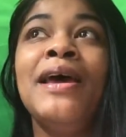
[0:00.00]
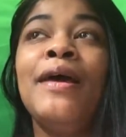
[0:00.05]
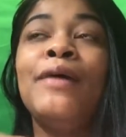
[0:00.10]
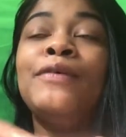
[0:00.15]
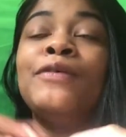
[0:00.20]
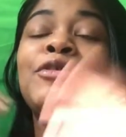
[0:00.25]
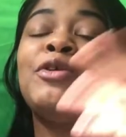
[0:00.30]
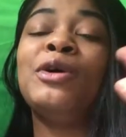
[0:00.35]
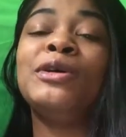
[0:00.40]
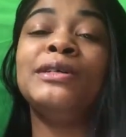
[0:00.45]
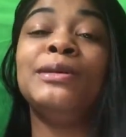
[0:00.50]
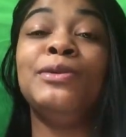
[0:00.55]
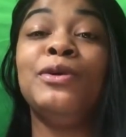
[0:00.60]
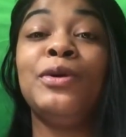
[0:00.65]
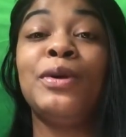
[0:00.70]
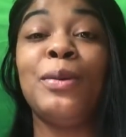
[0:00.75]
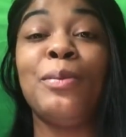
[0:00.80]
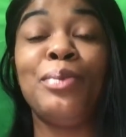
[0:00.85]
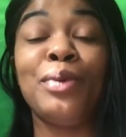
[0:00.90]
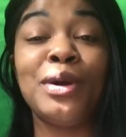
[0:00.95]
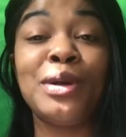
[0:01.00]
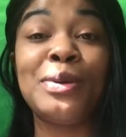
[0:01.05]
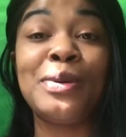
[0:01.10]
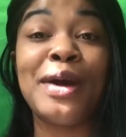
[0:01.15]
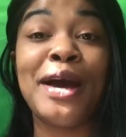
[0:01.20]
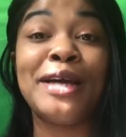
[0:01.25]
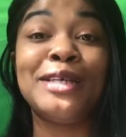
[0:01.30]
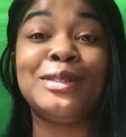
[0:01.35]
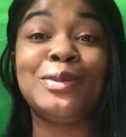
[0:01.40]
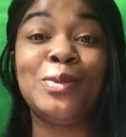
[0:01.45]
And of course, I'm going to bring you
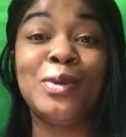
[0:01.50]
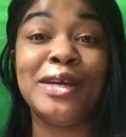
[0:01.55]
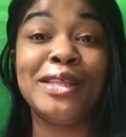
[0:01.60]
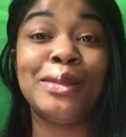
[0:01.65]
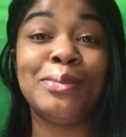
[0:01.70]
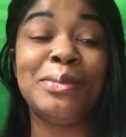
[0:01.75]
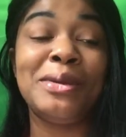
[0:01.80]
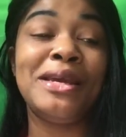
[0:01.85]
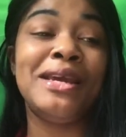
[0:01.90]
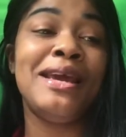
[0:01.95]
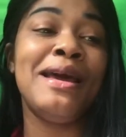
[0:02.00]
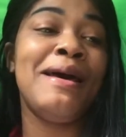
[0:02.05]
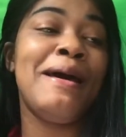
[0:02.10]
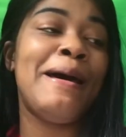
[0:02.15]
guys with me.